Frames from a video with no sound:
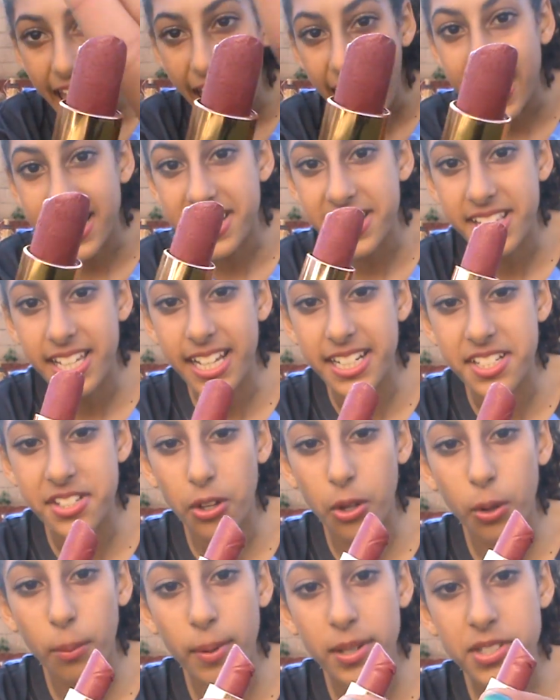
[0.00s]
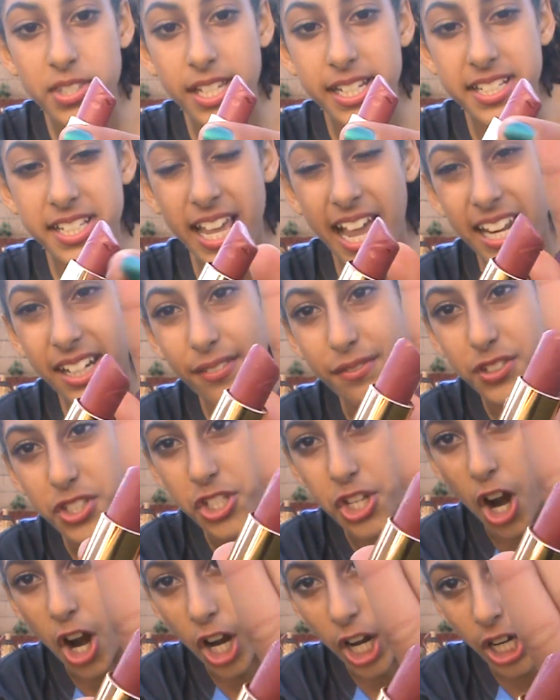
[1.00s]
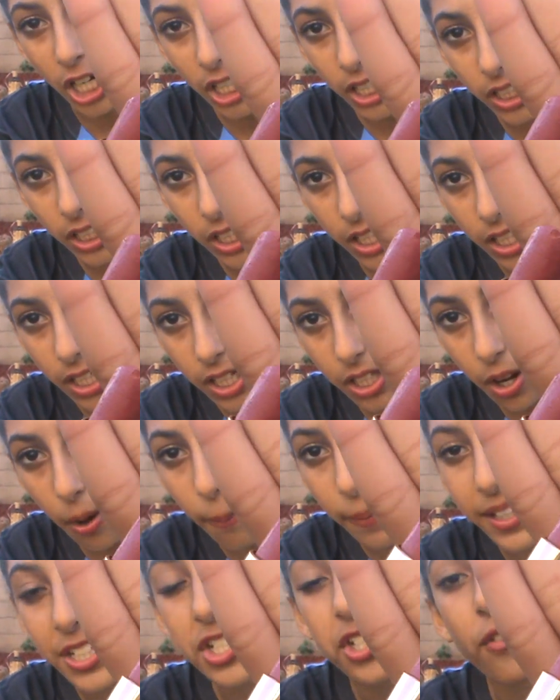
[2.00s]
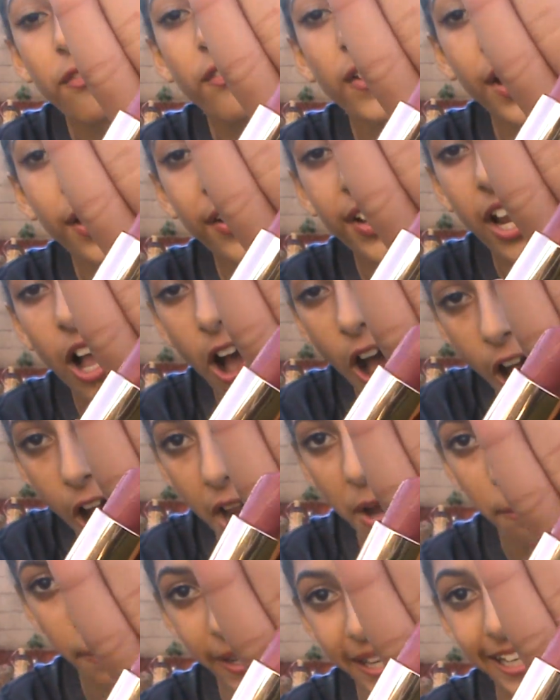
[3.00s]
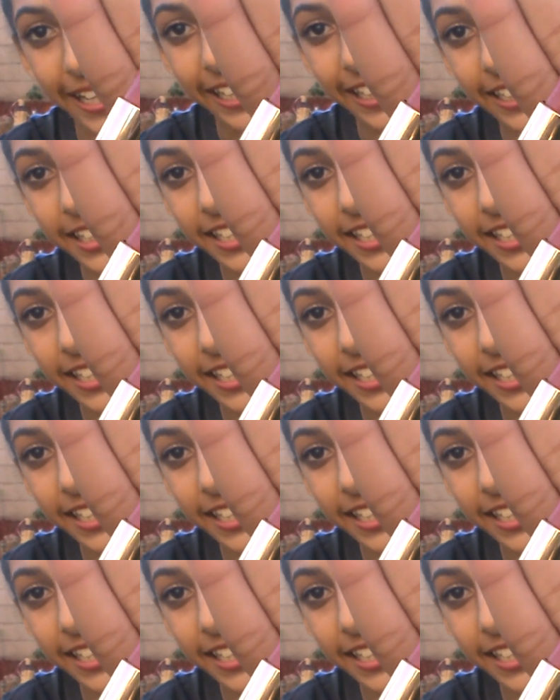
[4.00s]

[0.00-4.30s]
and it's kind of dark, you know, but it's a very hot pink.